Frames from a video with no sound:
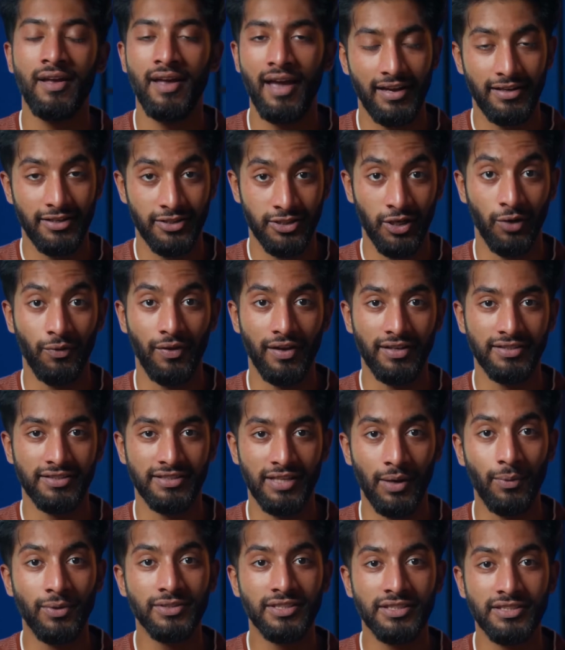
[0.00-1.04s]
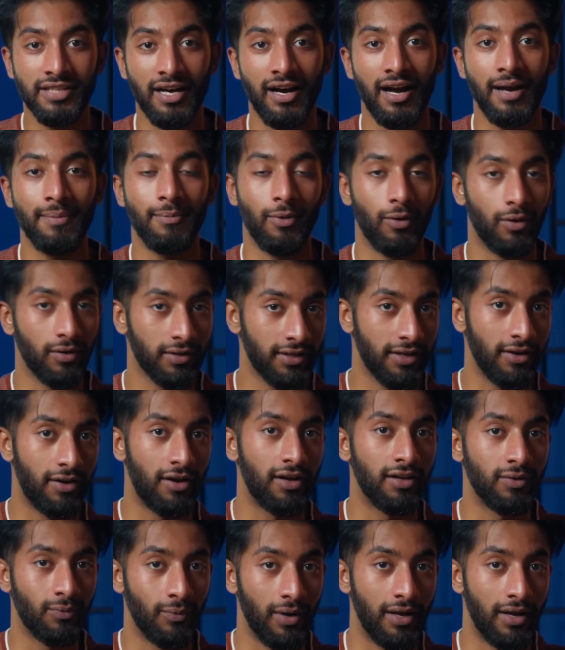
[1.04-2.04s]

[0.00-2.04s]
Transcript: And to show this, there was a time early on